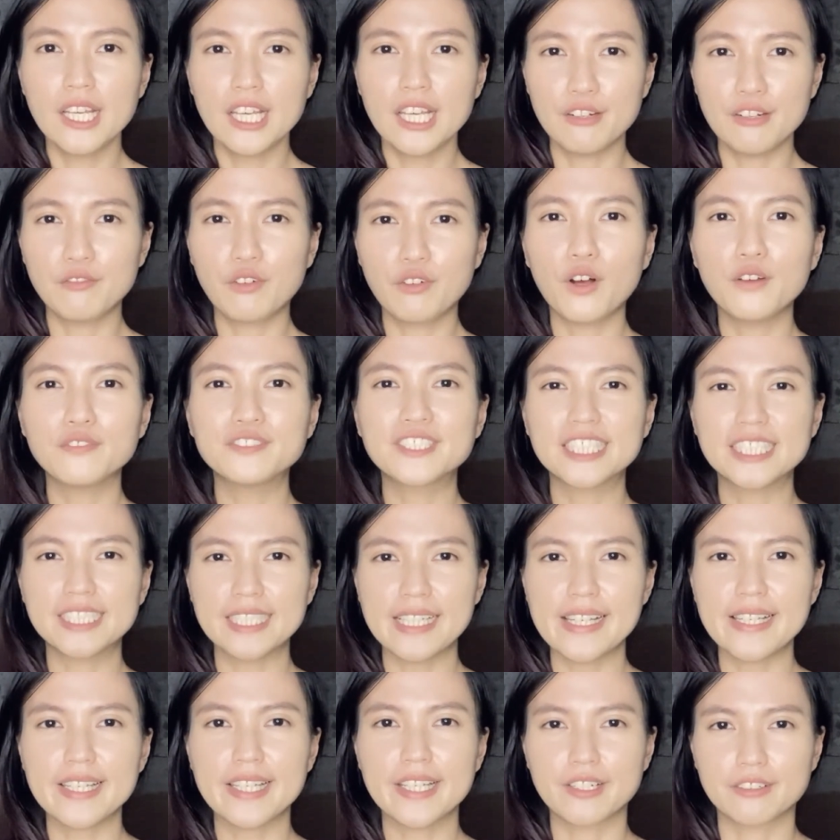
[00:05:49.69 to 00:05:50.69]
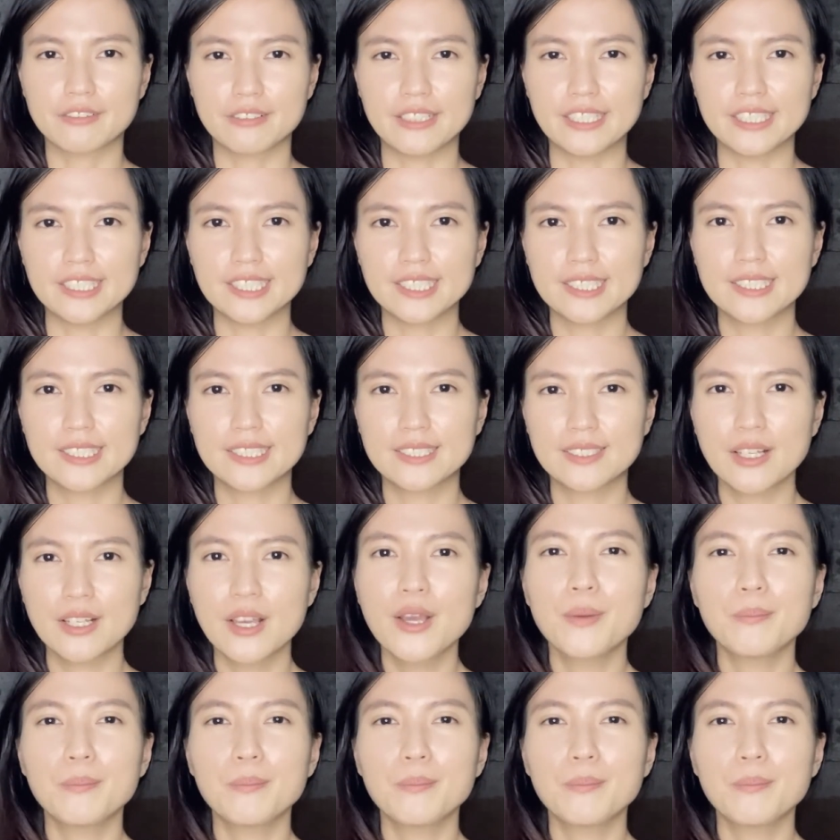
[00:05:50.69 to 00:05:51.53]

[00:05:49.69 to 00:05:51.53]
involves taking risks.